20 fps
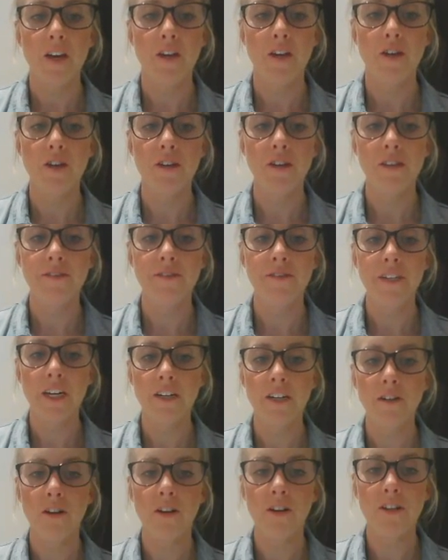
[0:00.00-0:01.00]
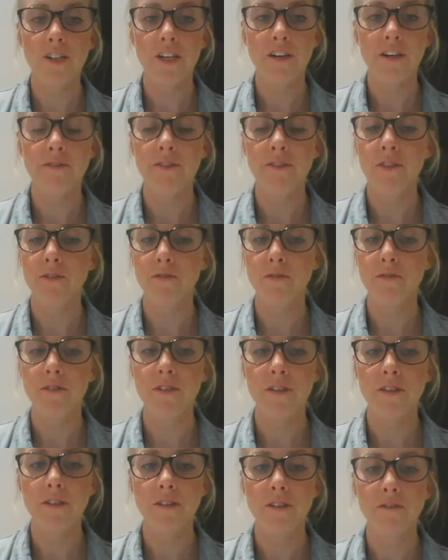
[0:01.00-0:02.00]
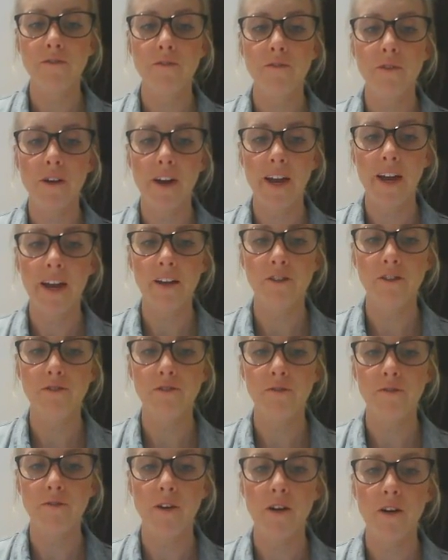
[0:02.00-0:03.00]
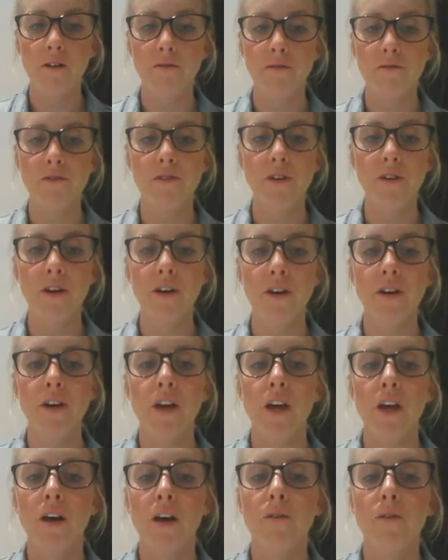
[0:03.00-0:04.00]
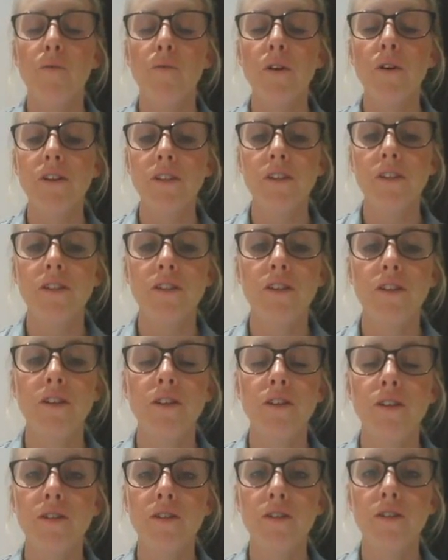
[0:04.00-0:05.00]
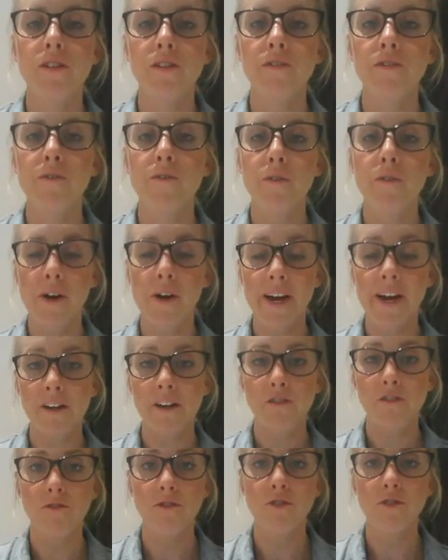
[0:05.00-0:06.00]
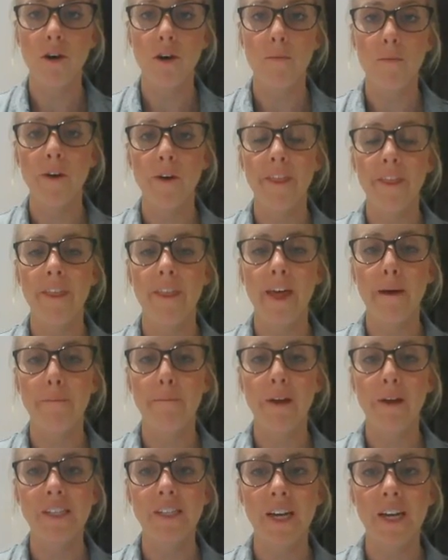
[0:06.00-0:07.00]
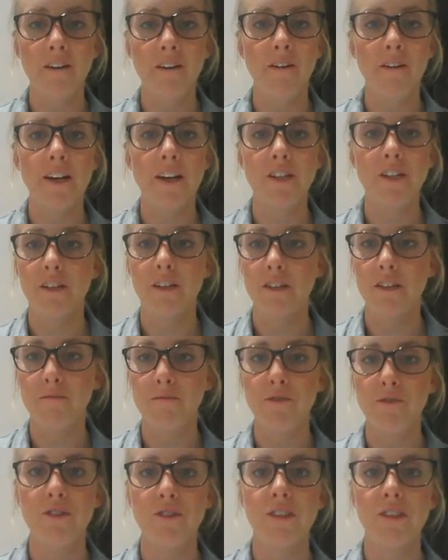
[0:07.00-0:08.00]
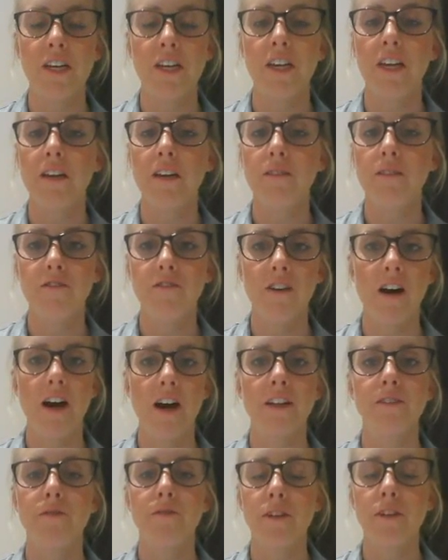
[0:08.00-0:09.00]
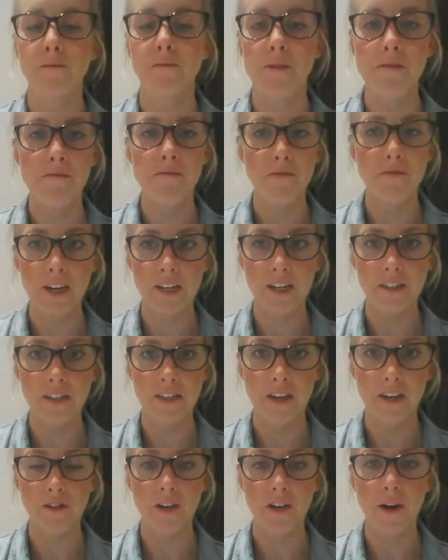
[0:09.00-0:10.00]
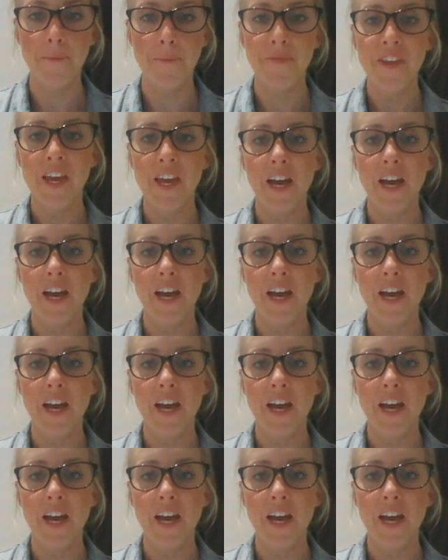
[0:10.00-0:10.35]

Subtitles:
Use of technology and resources for your extra role. So what did you use for your extra job, whether that be decorations, music, invites, recipe book, etc.